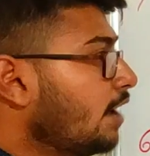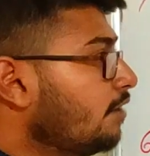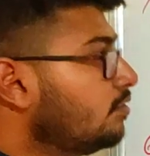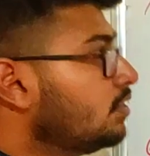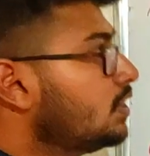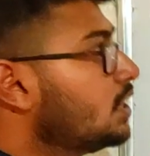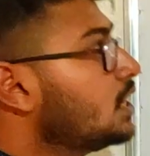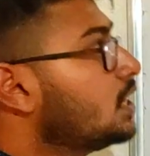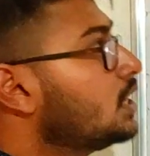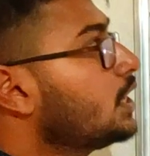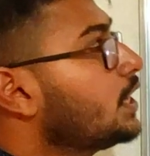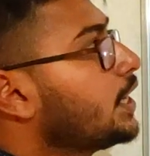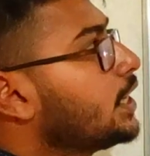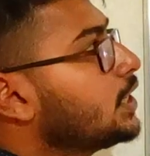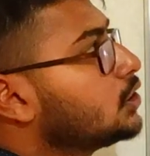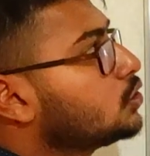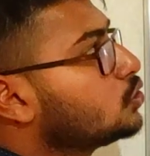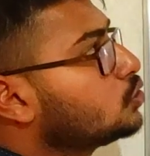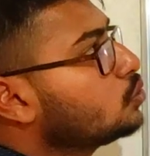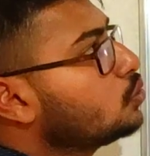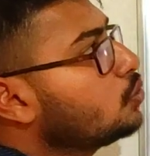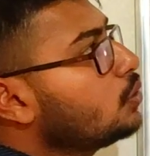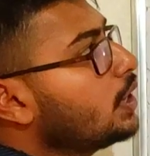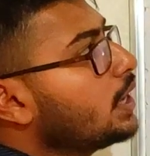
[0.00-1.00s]
If the
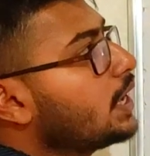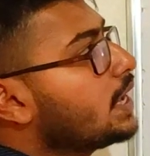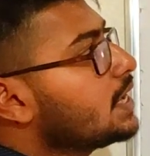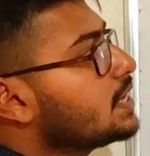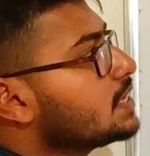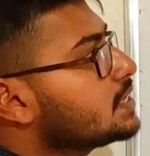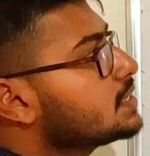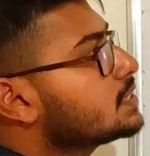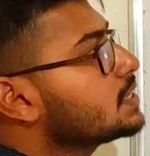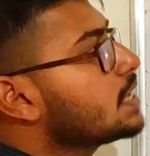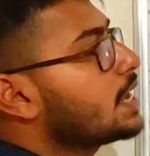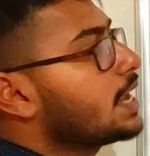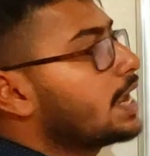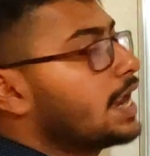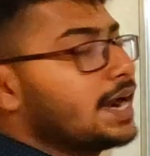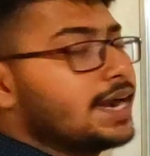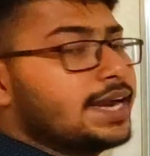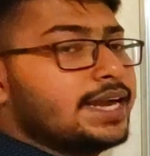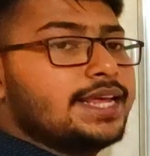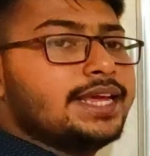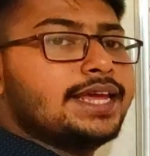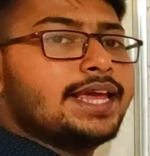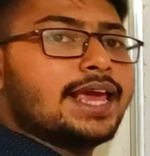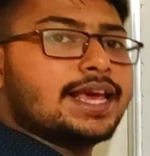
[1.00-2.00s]
tissue is
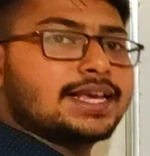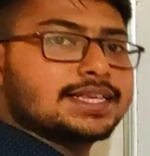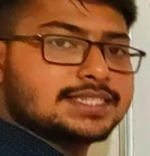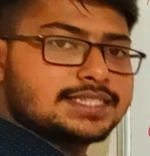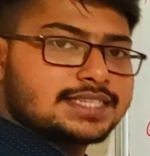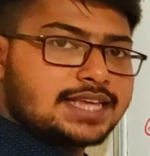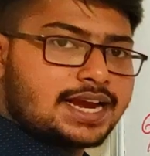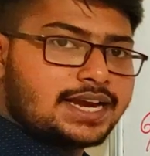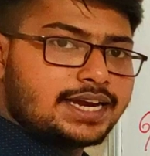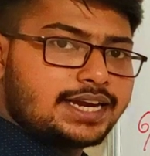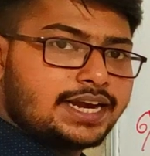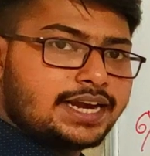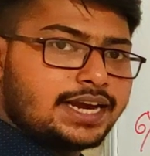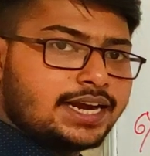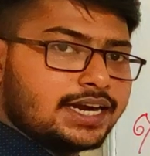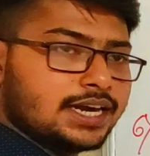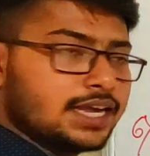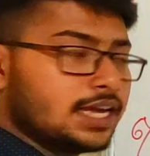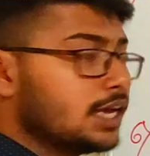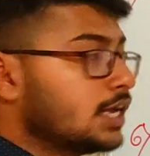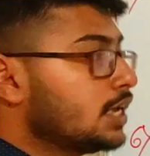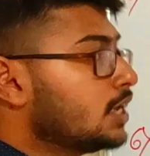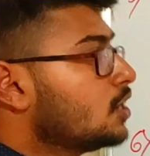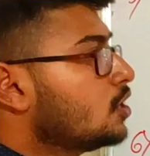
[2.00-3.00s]
getting
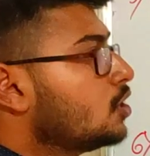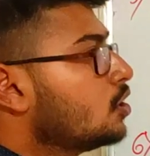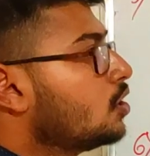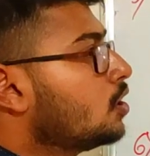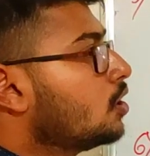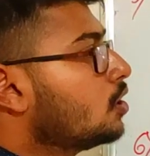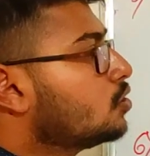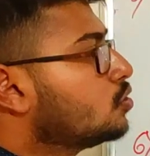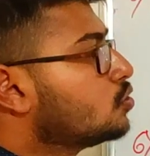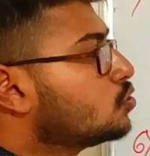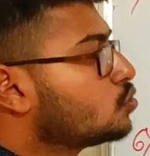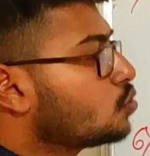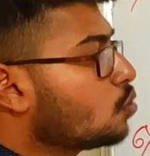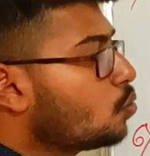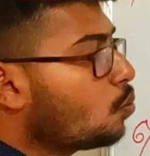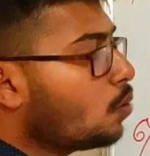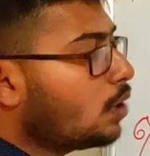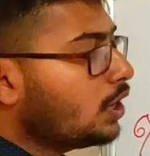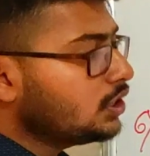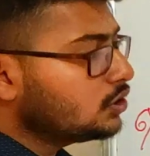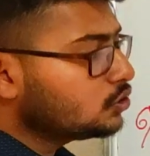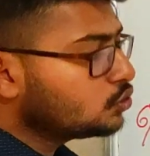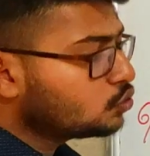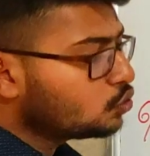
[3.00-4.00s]
excited, so
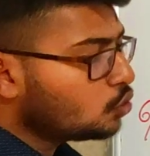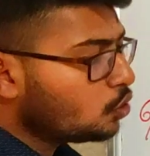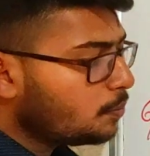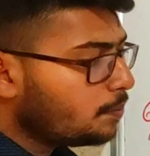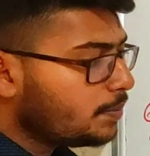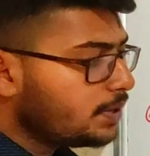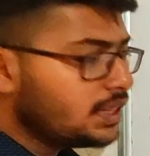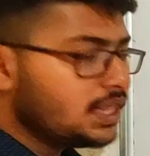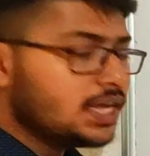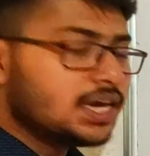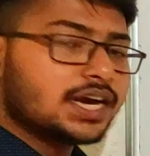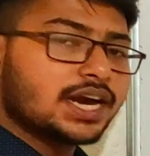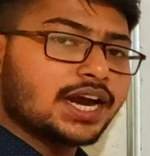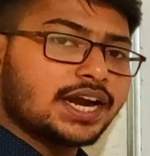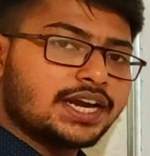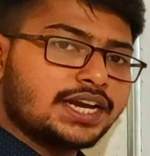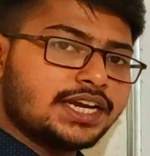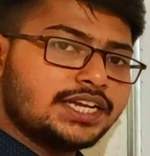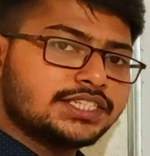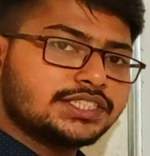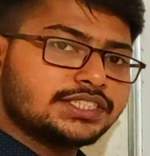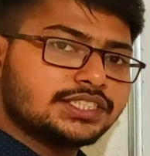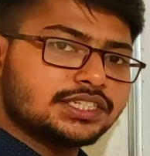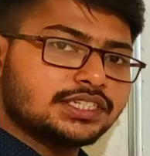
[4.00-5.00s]
what should be the
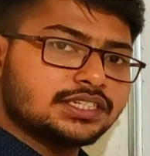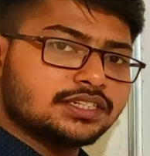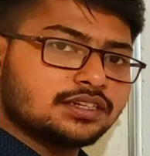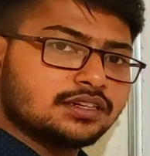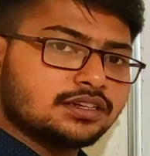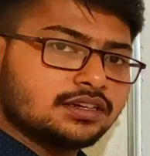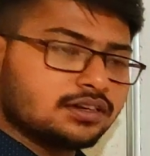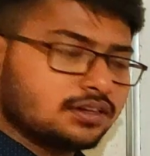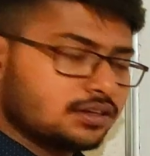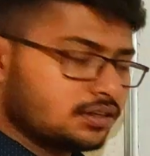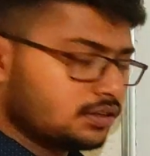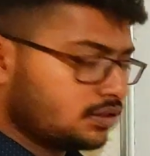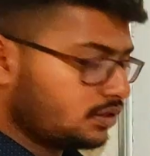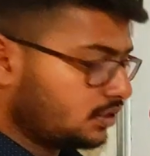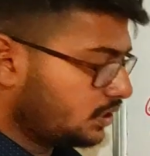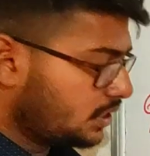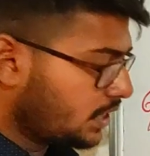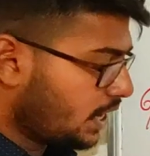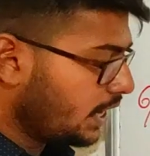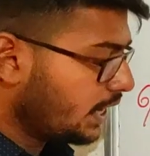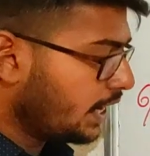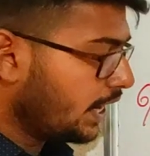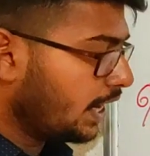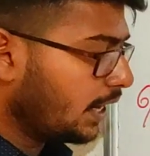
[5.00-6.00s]
condition
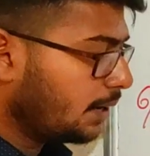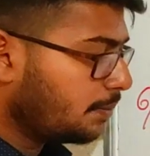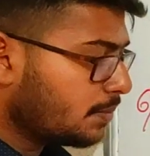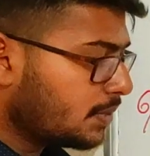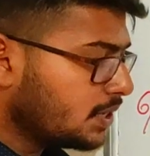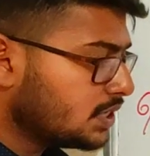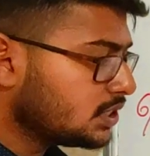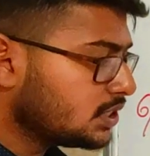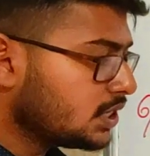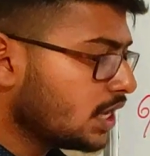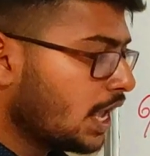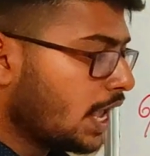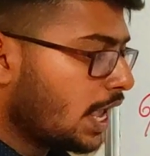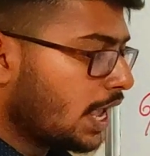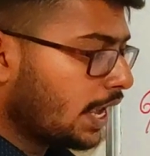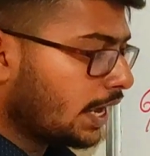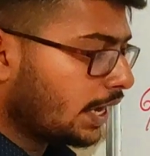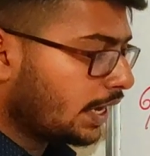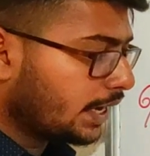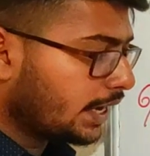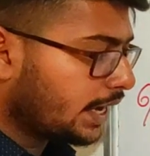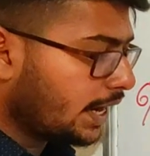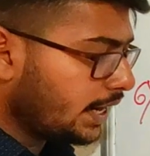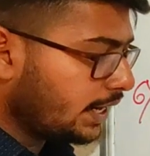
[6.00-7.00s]
that it must
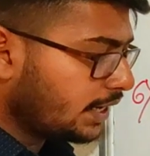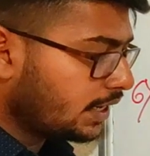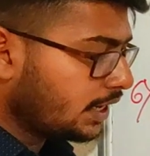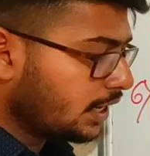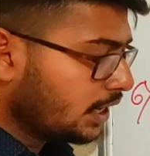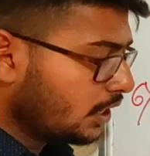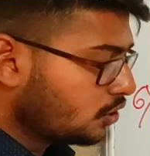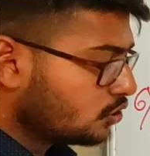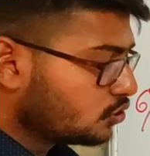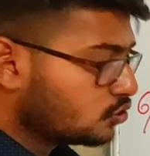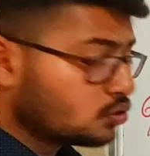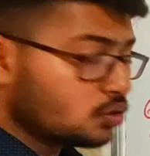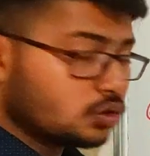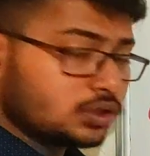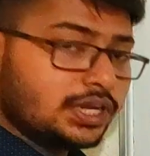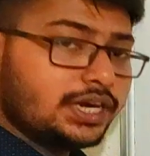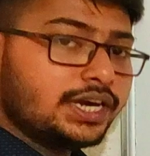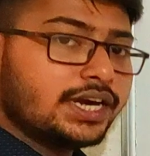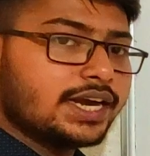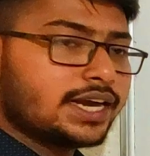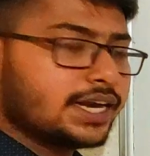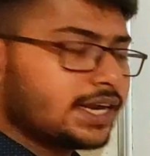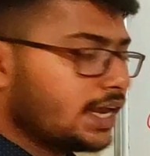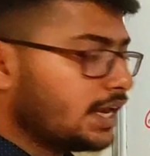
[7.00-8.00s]
get so
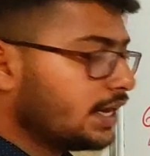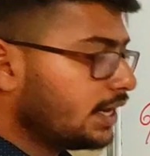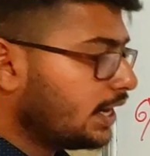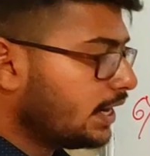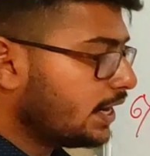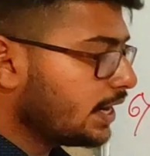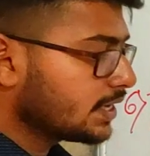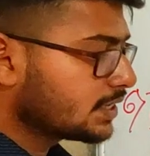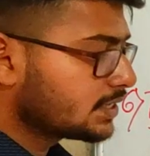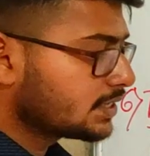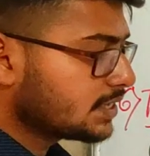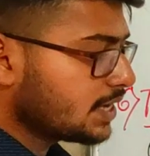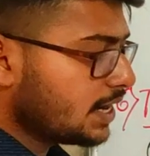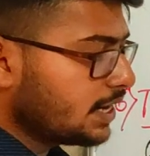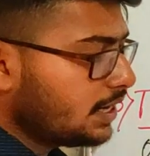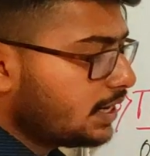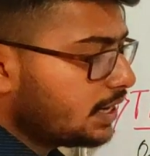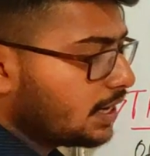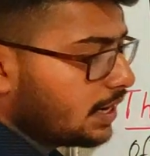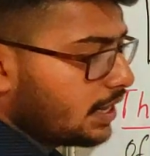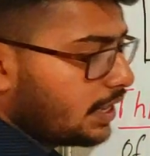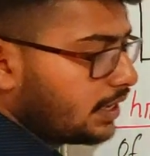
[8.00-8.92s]
that it can get excited?